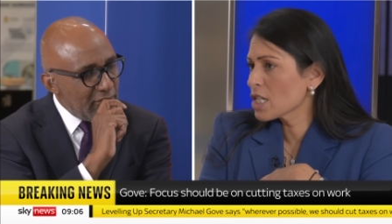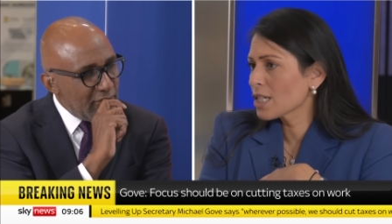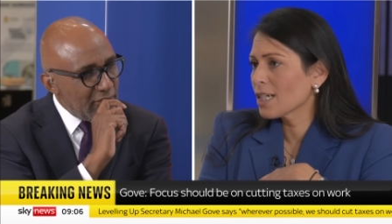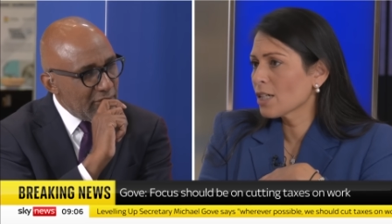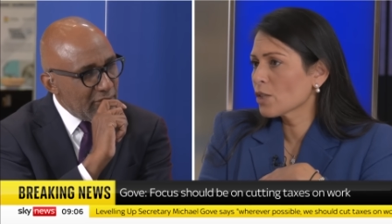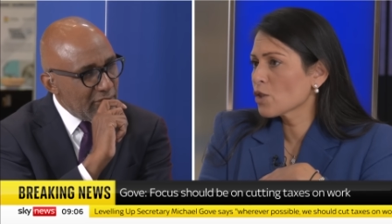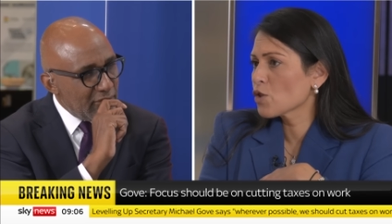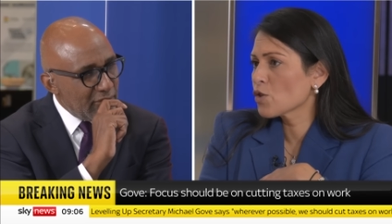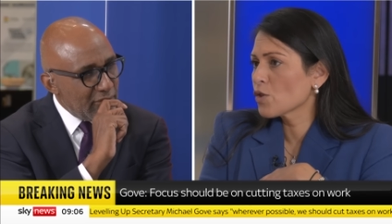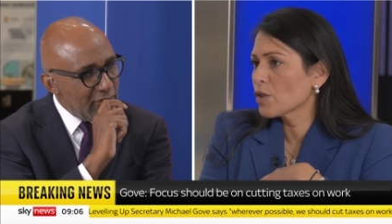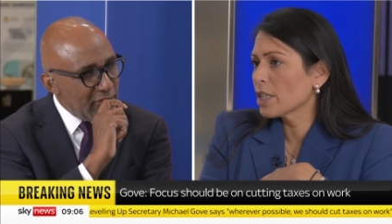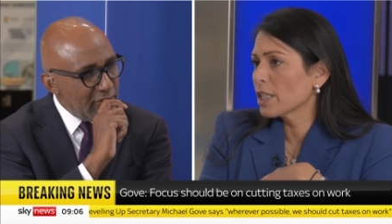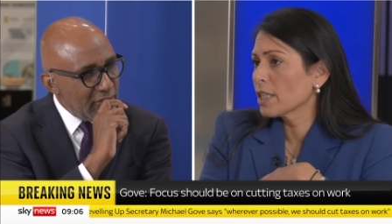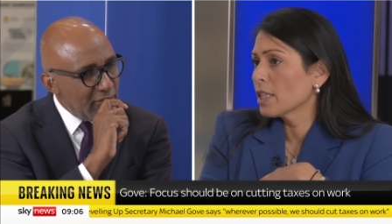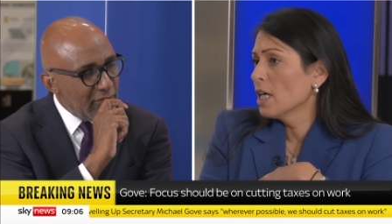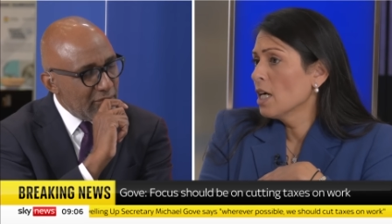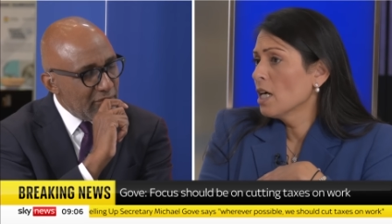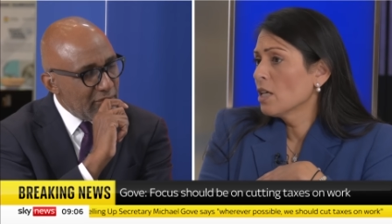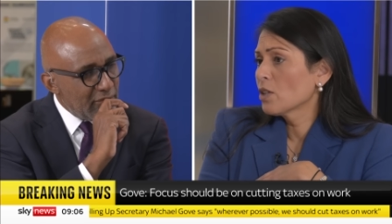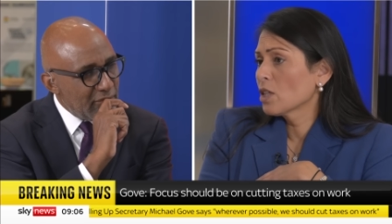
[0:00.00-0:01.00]
the country
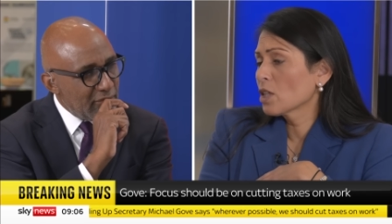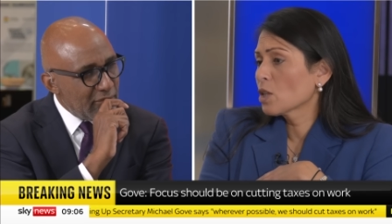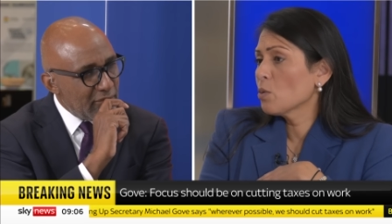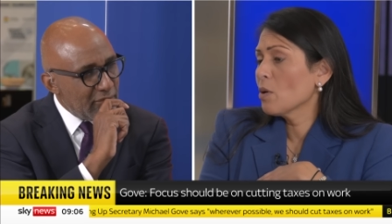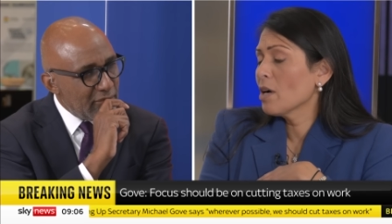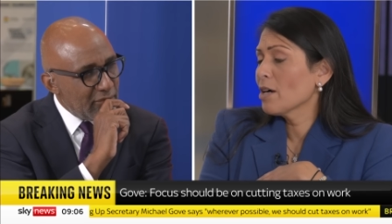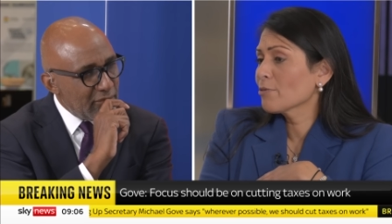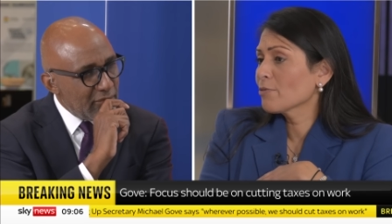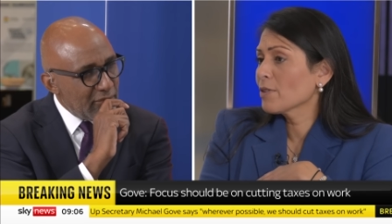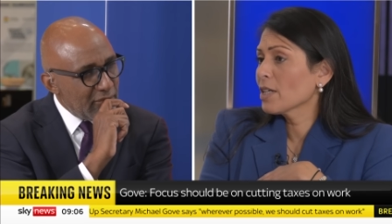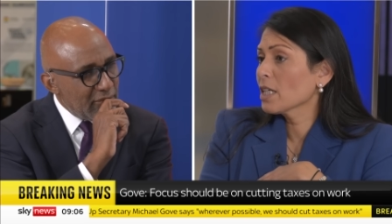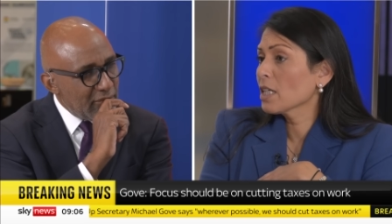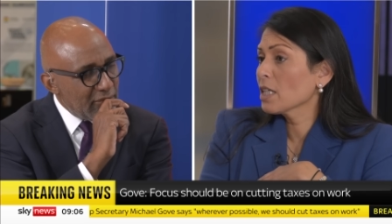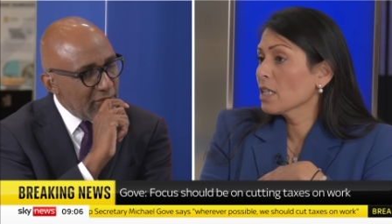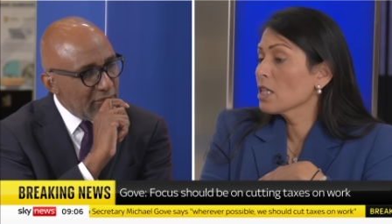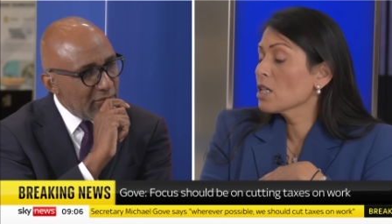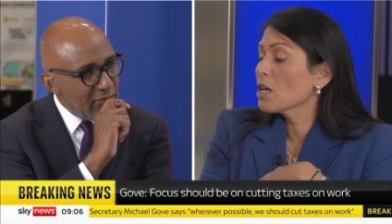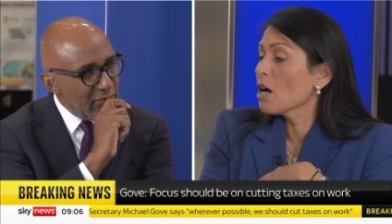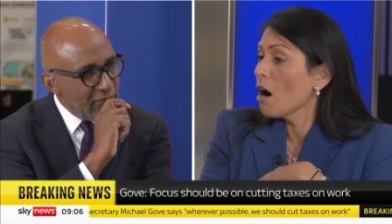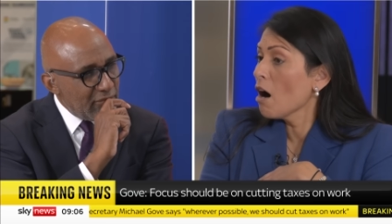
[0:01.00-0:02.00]
that, quite
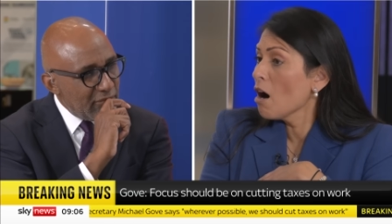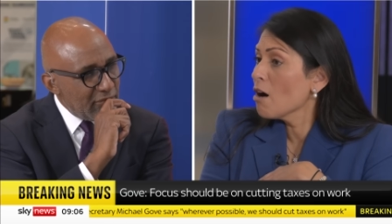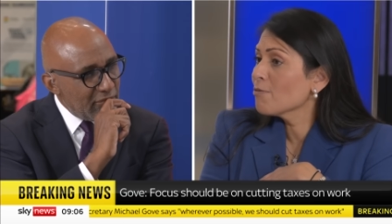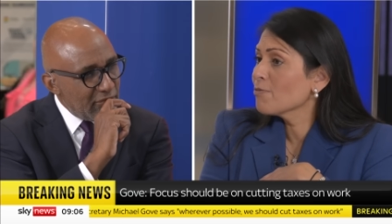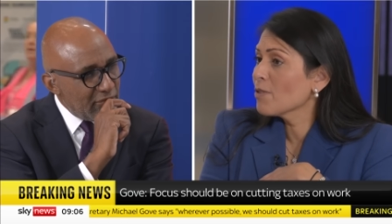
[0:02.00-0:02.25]
frankly, are